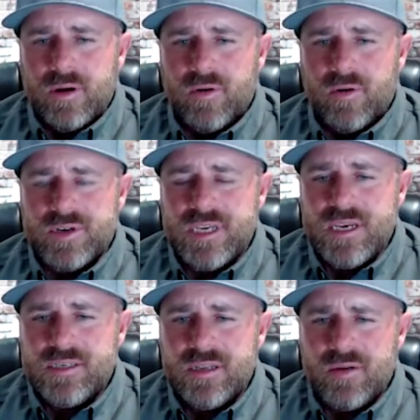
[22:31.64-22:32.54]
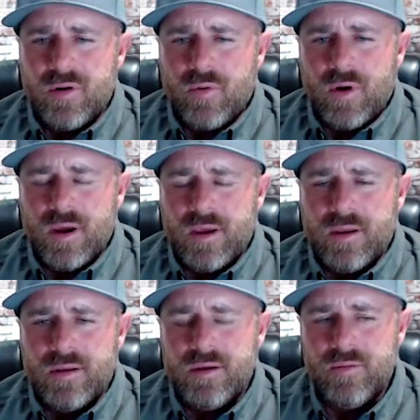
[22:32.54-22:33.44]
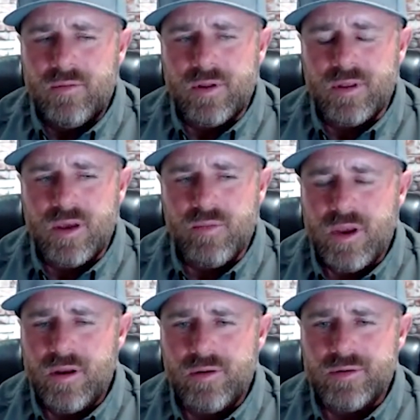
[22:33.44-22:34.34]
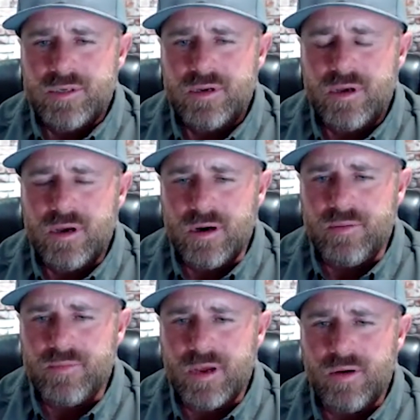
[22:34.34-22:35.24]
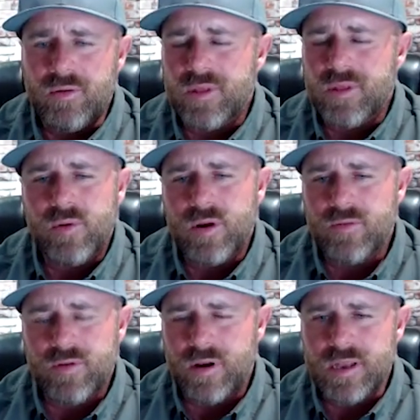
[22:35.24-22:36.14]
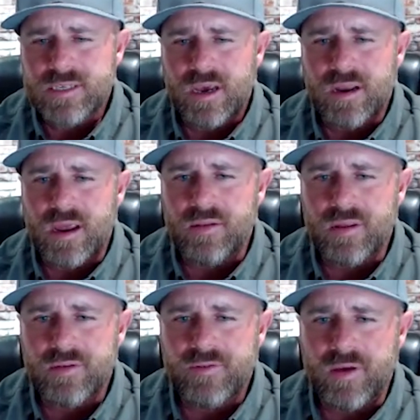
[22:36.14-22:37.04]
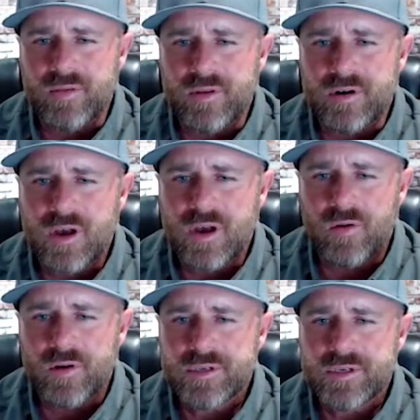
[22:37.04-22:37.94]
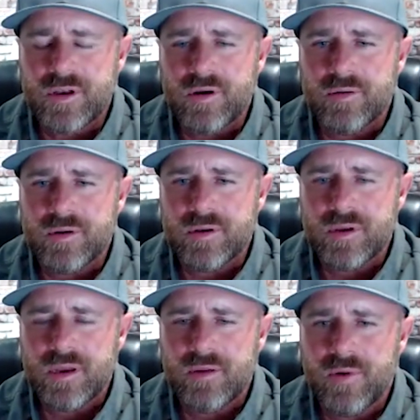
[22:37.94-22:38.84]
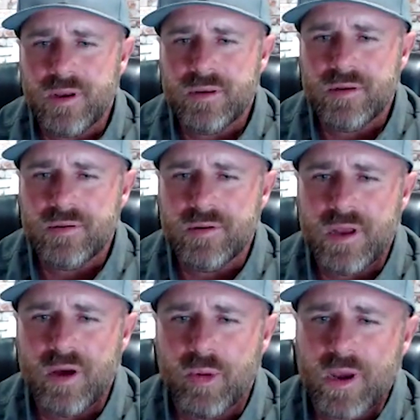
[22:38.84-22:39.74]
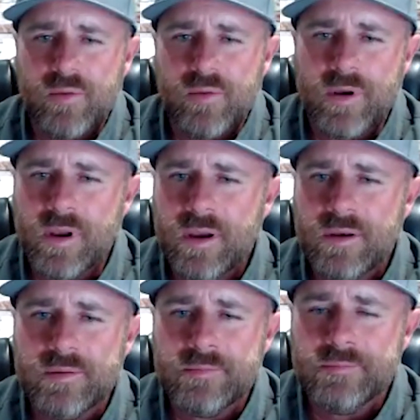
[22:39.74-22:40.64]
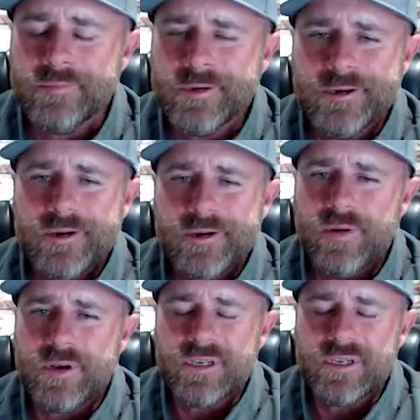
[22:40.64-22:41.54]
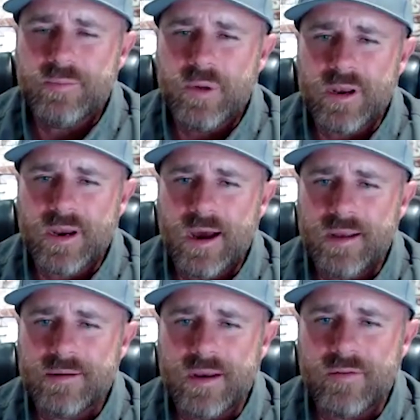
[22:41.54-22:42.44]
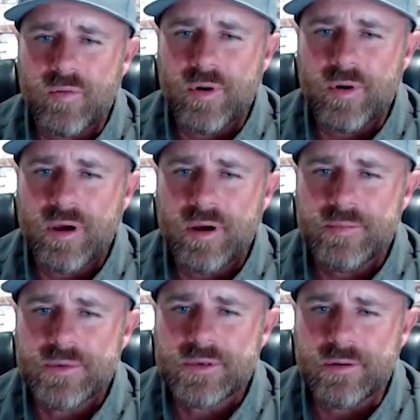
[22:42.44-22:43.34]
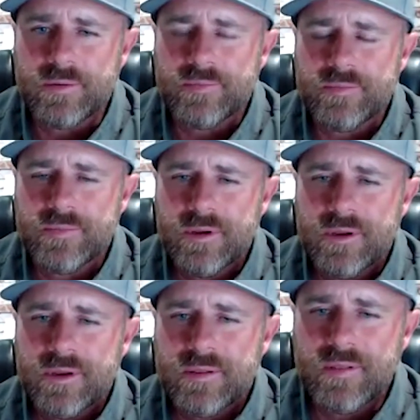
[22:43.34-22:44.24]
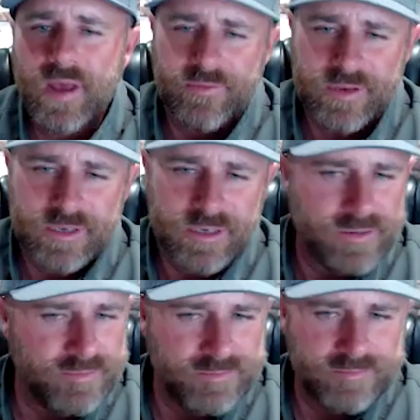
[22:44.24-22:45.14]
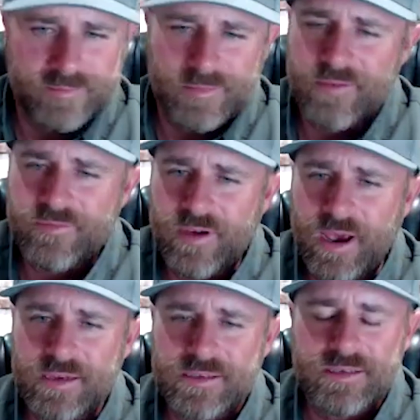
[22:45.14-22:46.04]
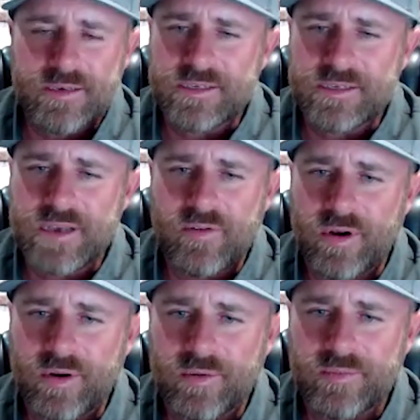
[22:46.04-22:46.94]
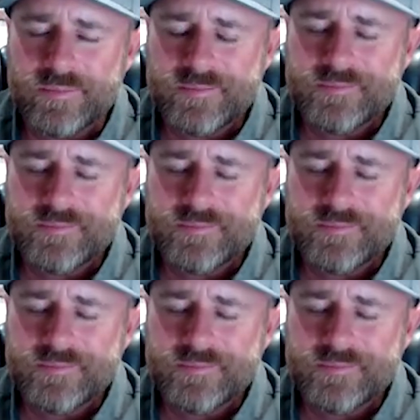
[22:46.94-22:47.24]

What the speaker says: overseas and they were walking one of the Caminos. They went over there. That's kind of how they found their solace, and he went into an albergue one night and went to sleep on a cot and never woke up. So life is that fast. You just never know.